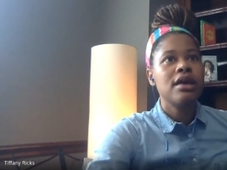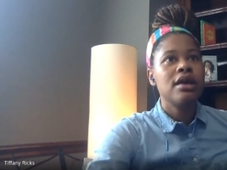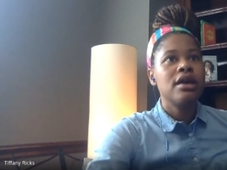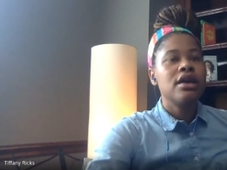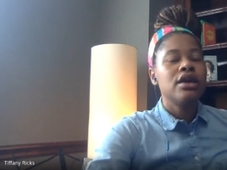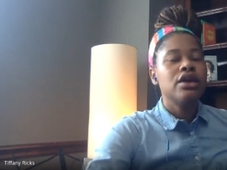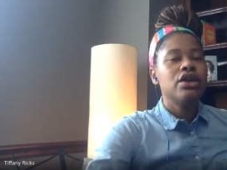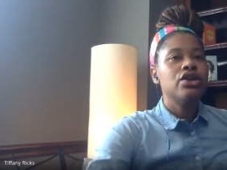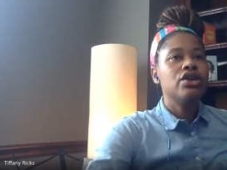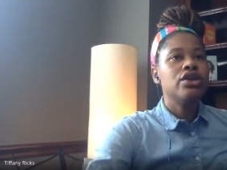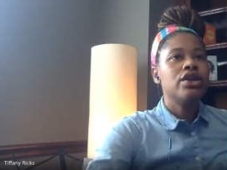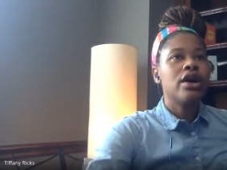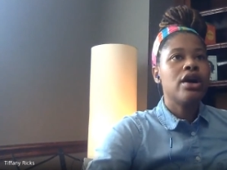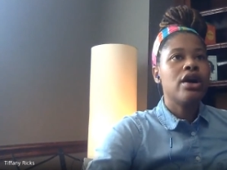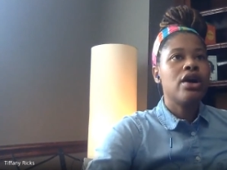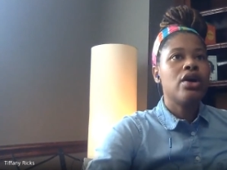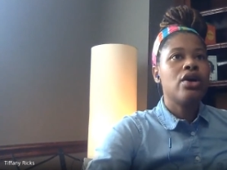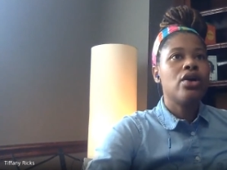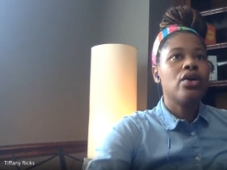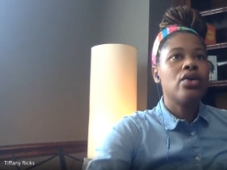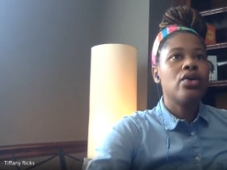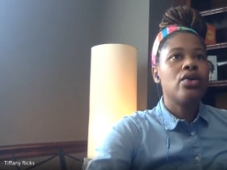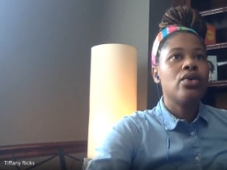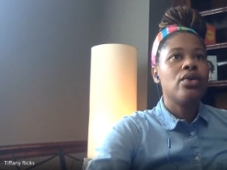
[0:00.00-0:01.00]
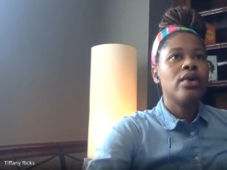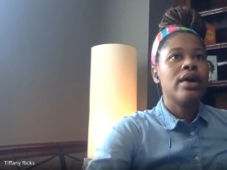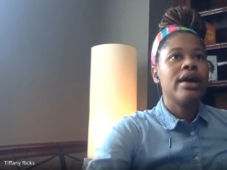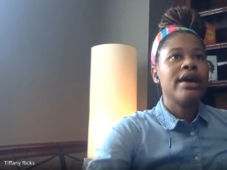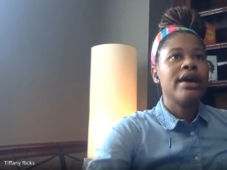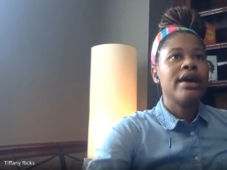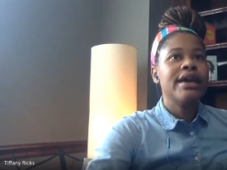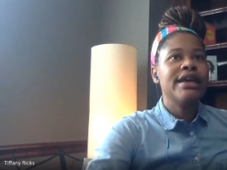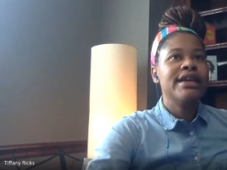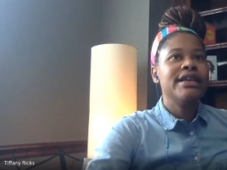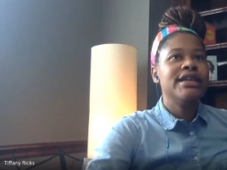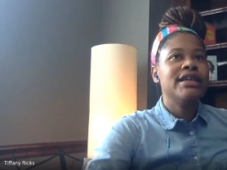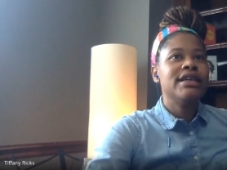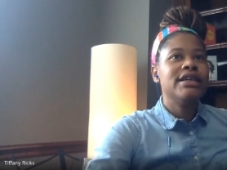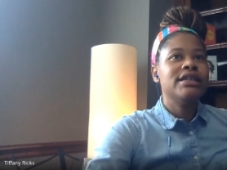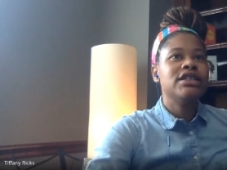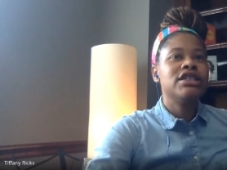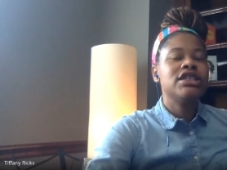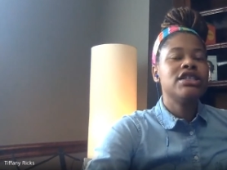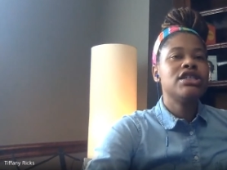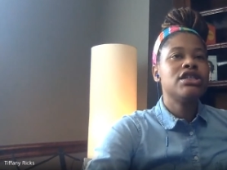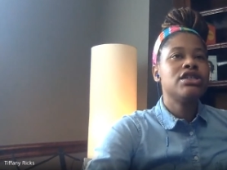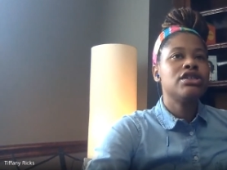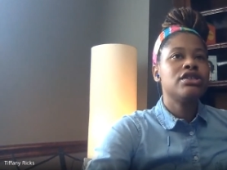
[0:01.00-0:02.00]
it
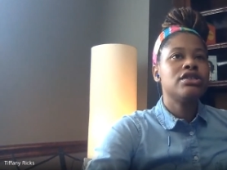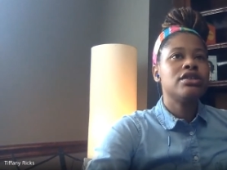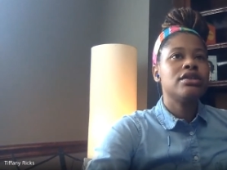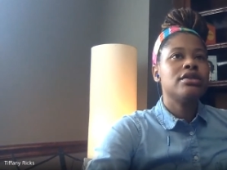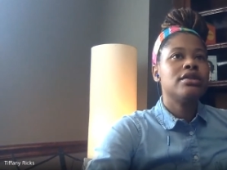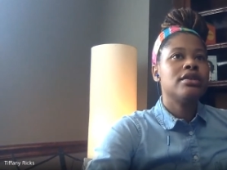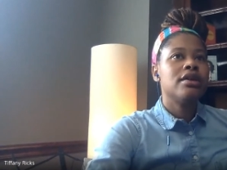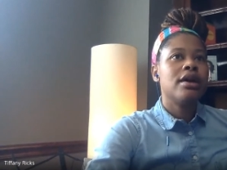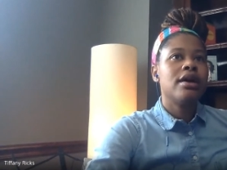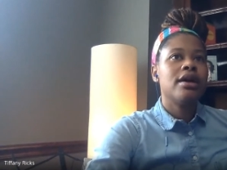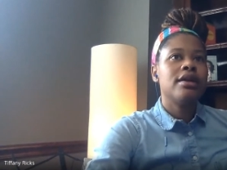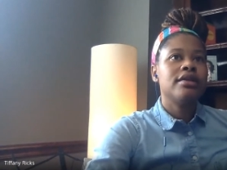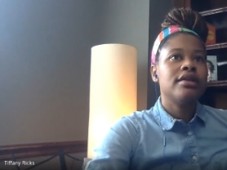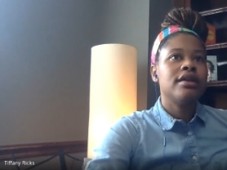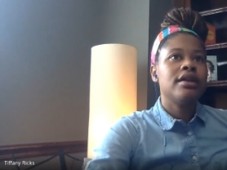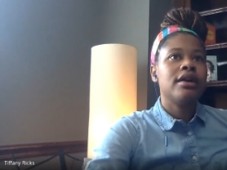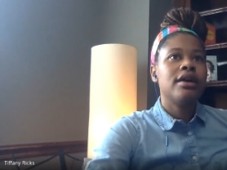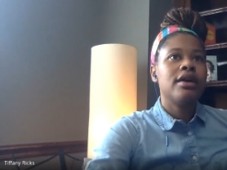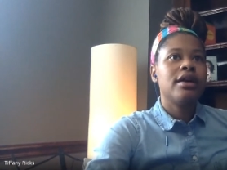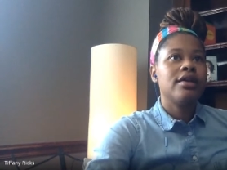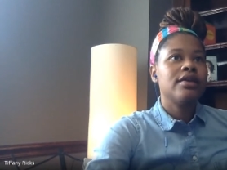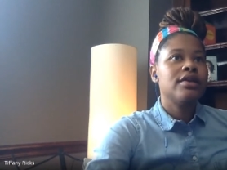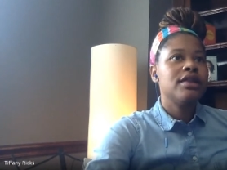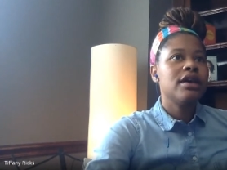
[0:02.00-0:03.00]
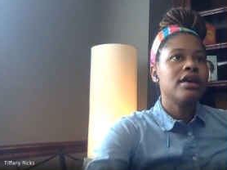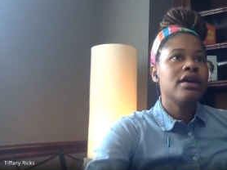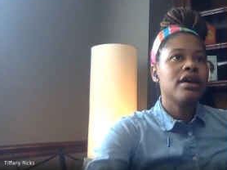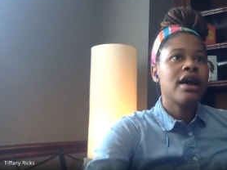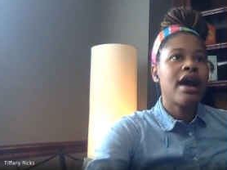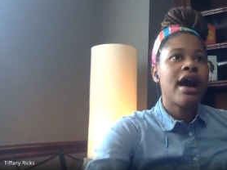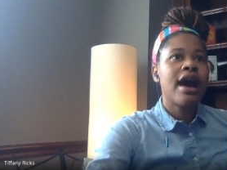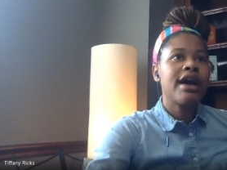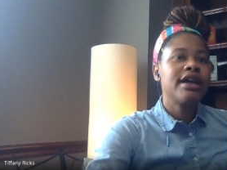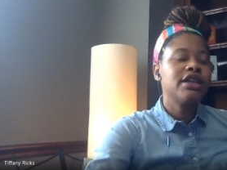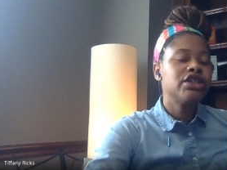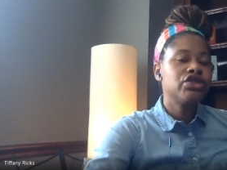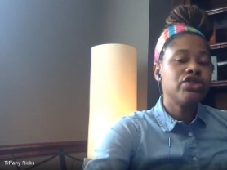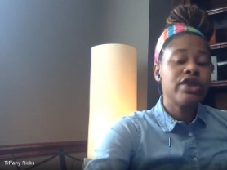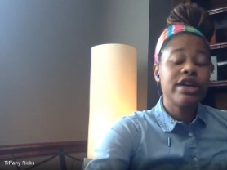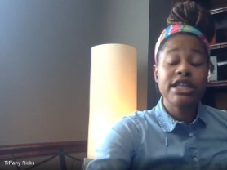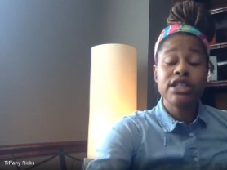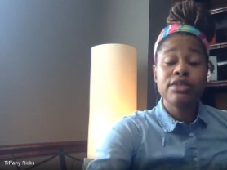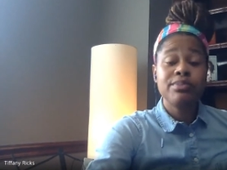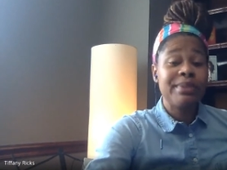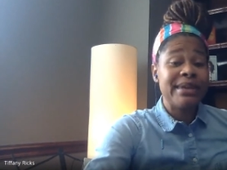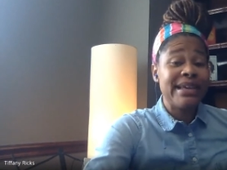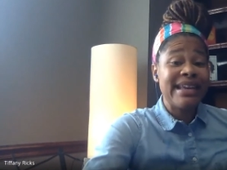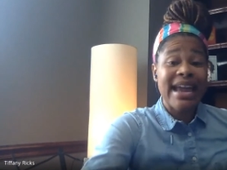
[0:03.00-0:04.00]
just, the
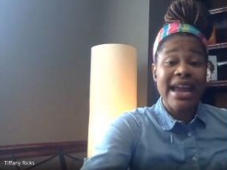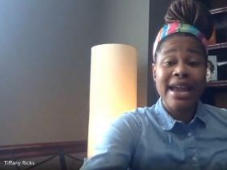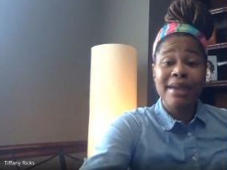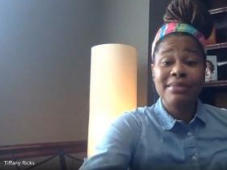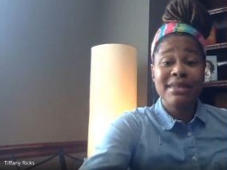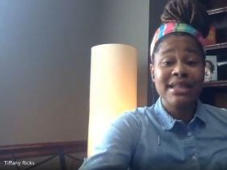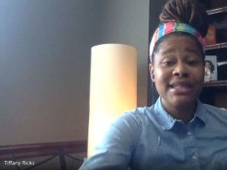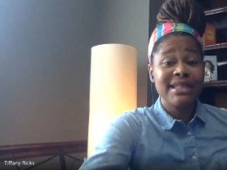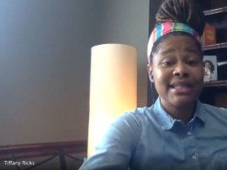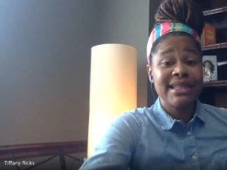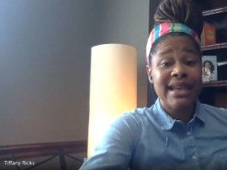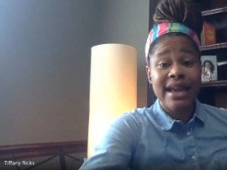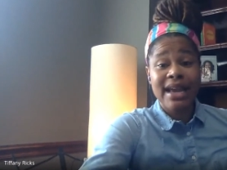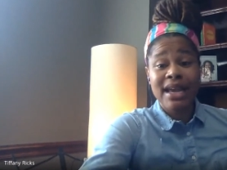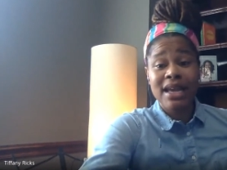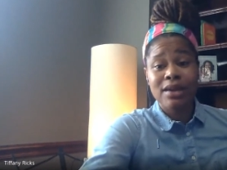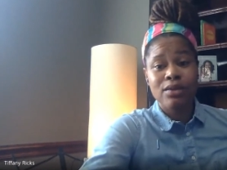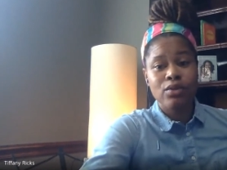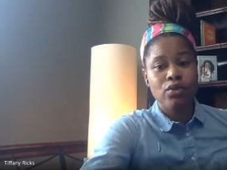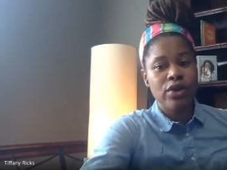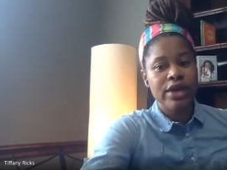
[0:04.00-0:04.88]
contracts became the same.